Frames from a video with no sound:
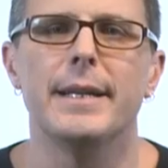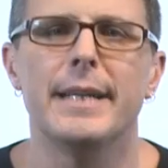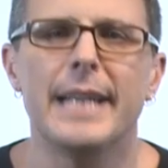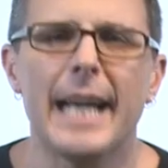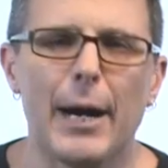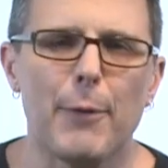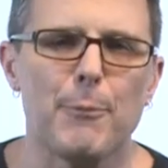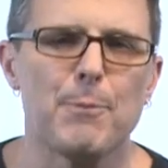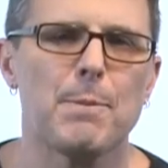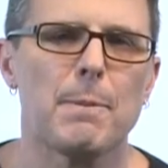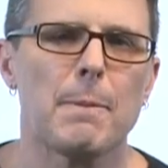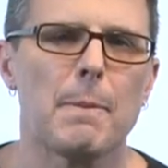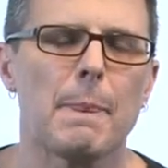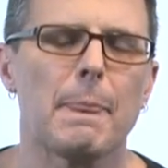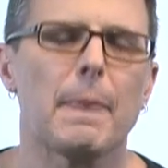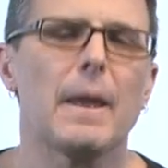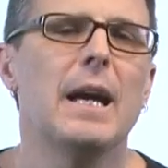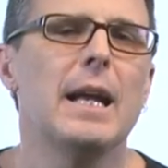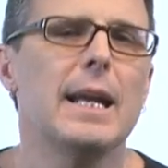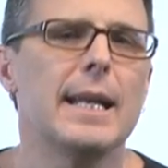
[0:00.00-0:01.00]
Now,
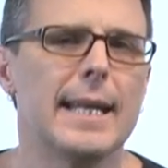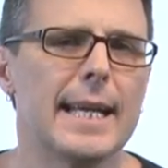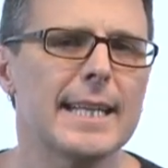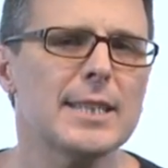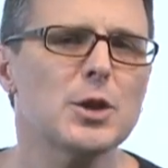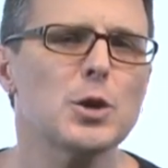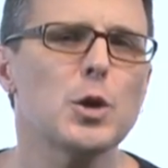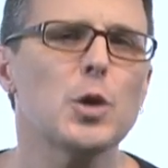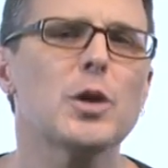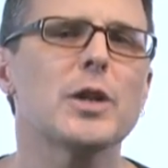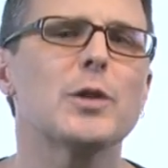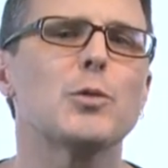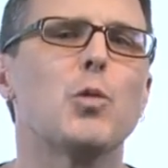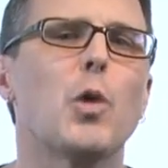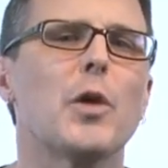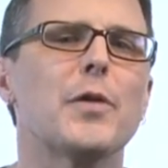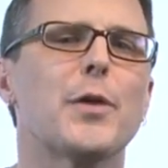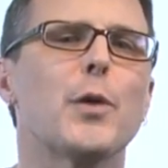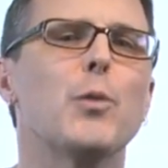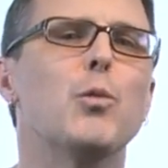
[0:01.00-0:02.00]
let's look at
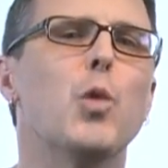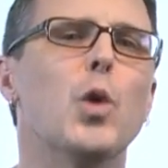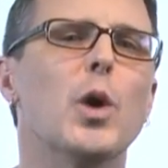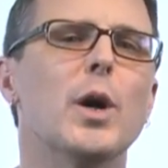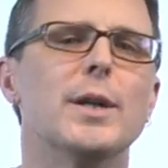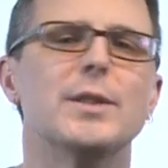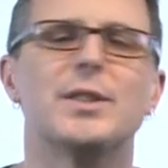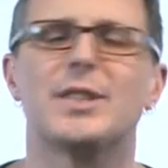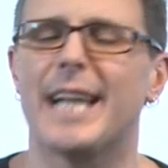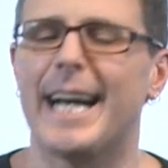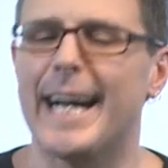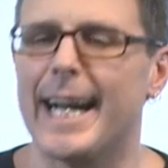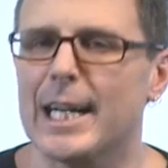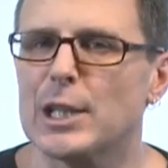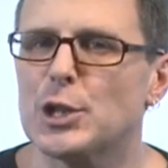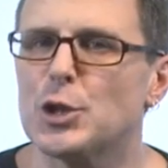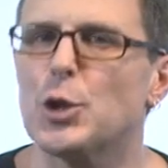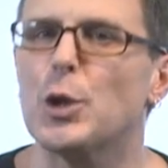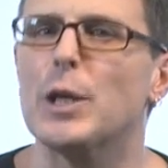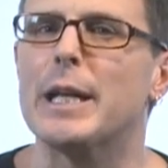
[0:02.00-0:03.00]
what the words
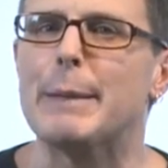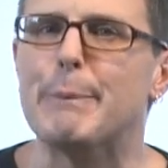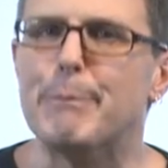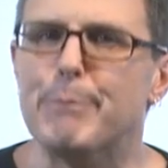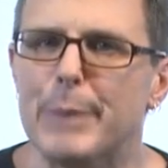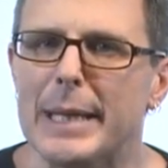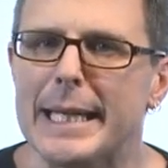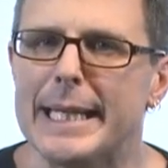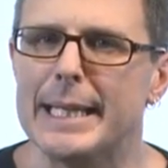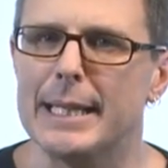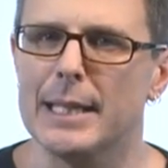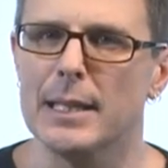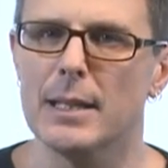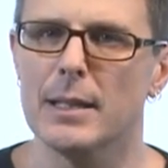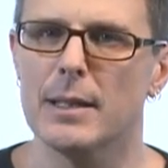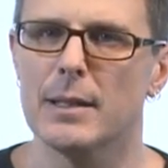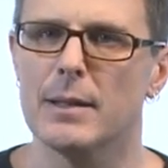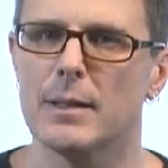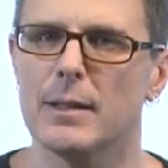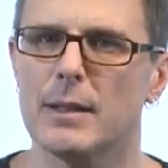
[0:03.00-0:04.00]
actually mean.
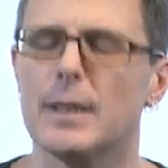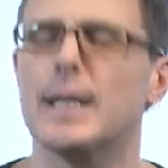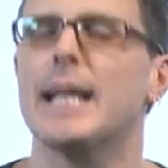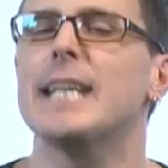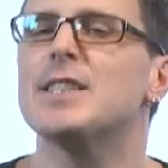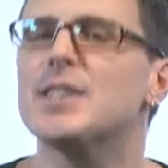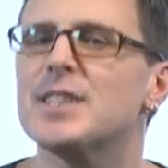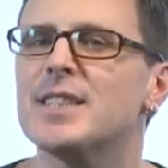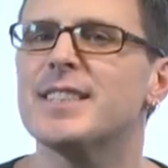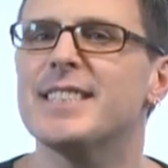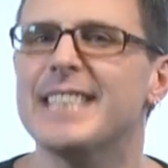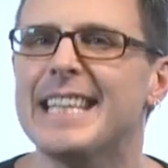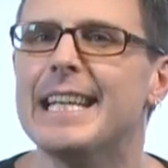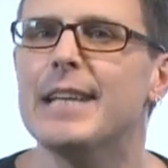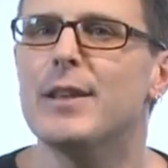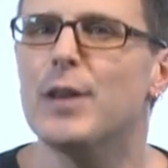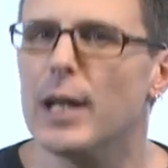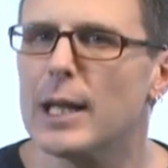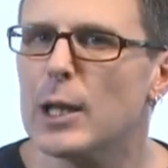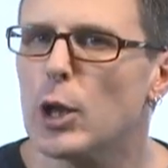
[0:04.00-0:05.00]
Let's
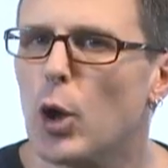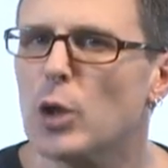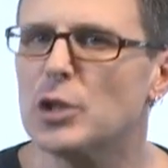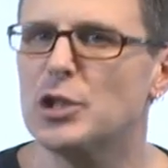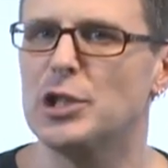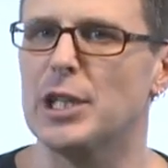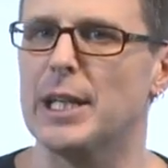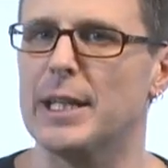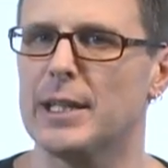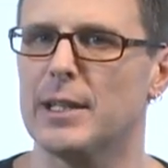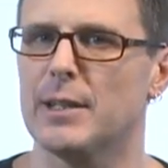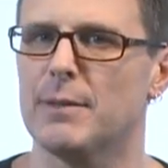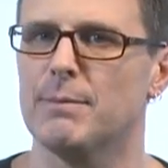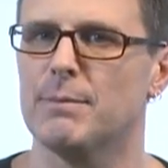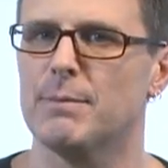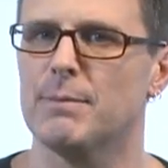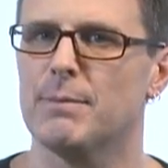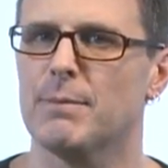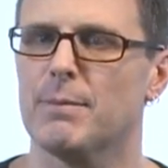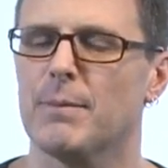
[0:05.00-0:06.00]
see the logic.
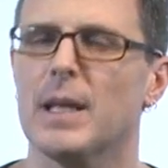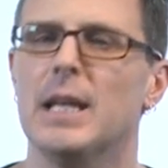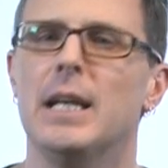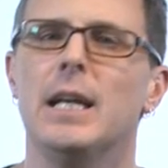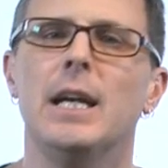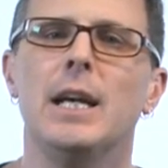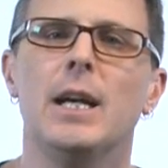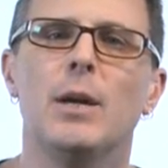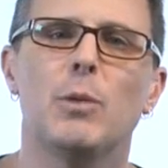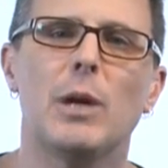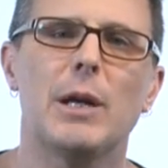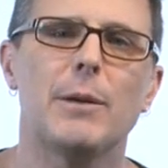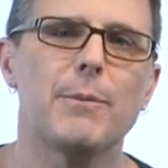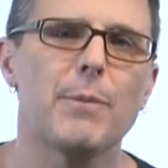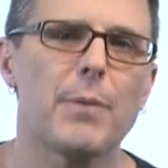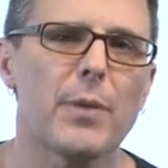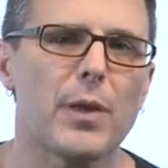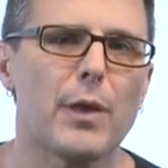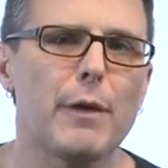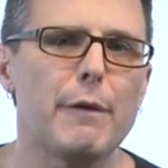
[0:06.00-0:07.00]
Well,
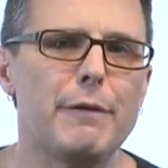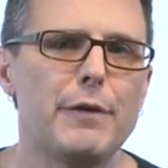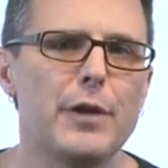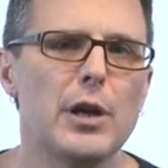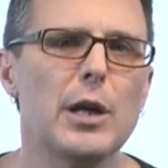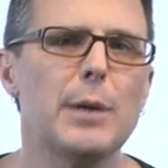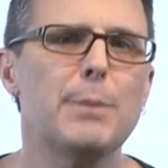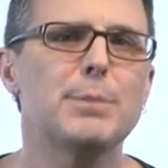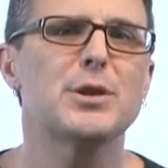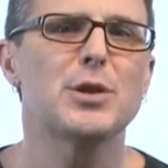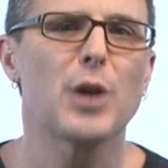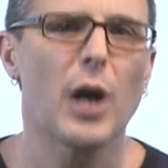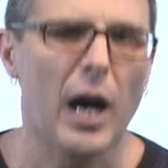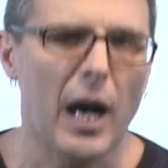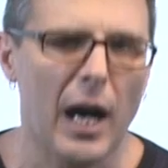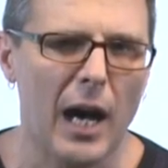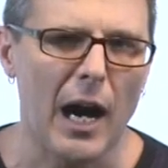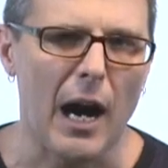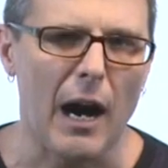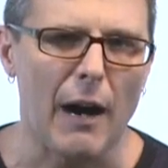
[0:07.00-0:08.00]
the verb to
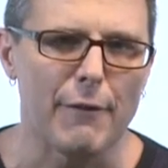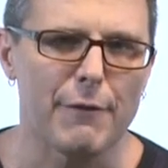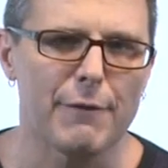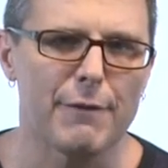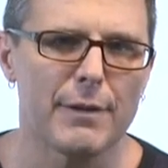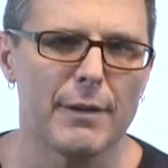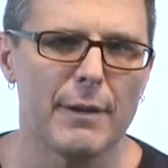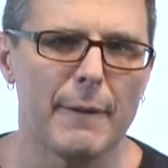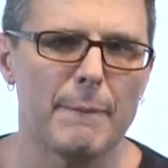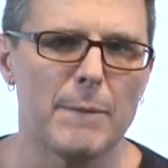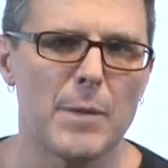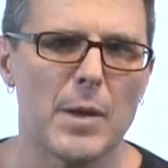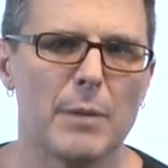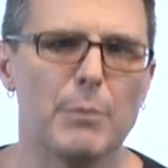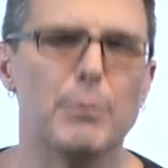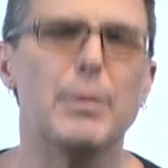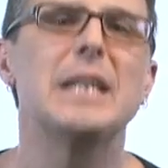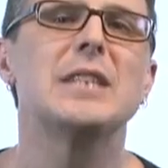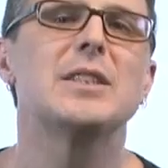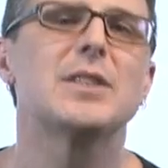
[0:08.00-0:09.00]
half
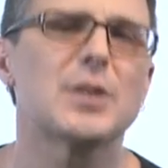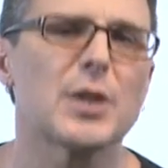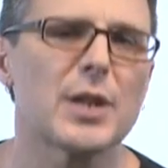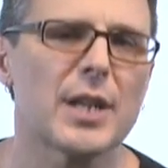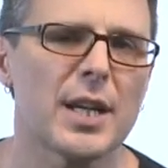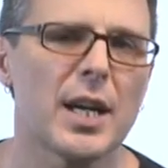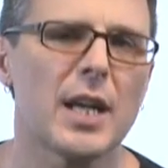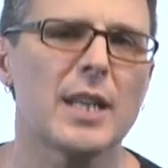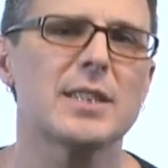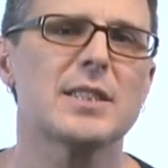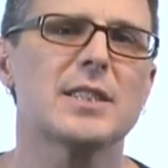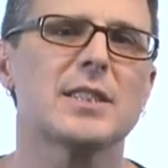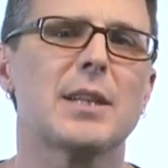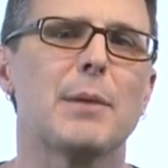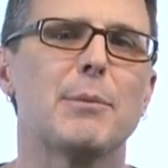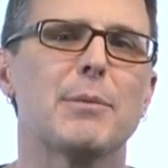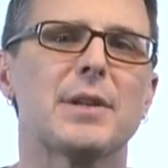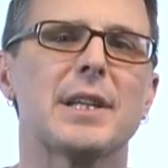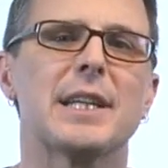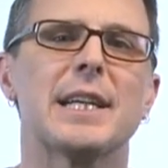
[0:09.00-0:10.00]
means to cut
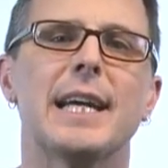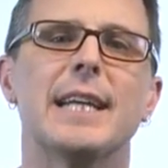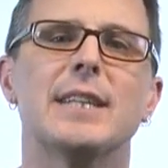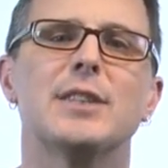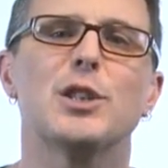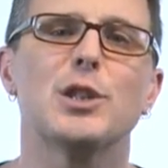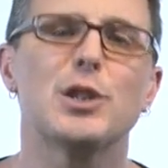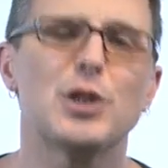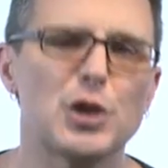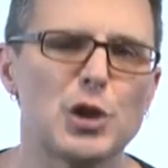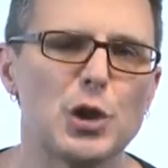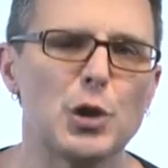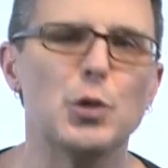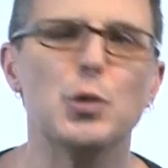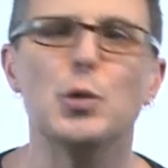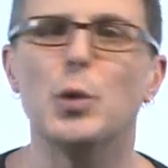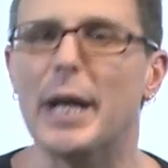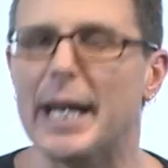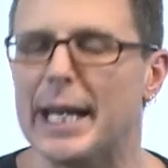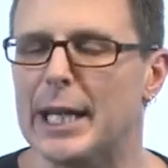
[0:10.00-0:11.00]
something into
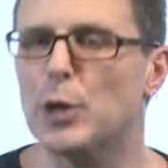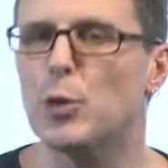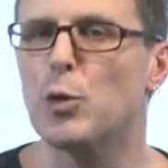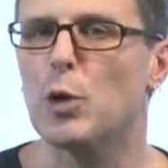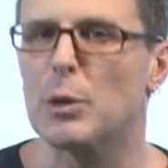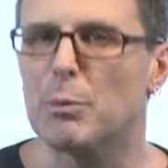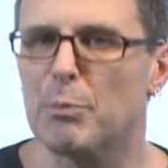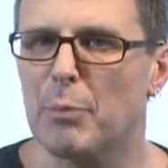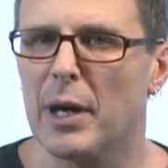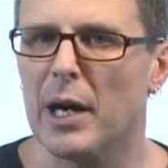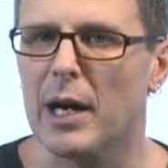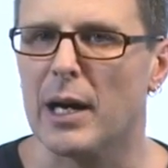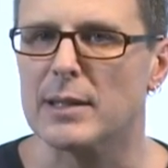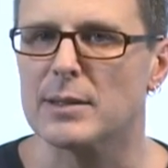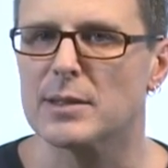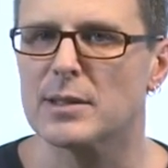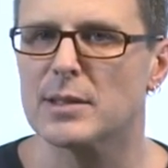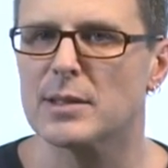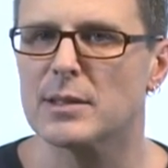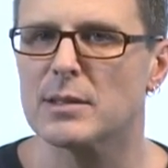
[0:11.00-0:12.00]
2 equal
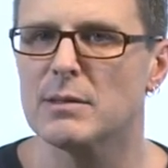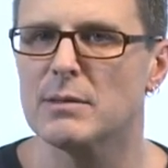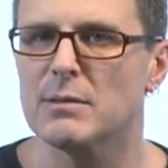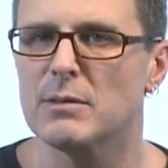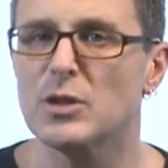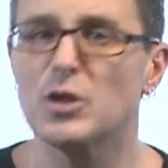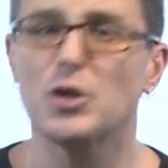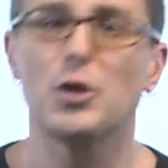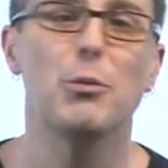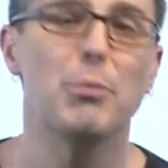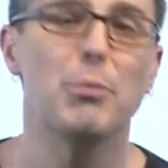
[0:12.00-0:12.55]
parts, to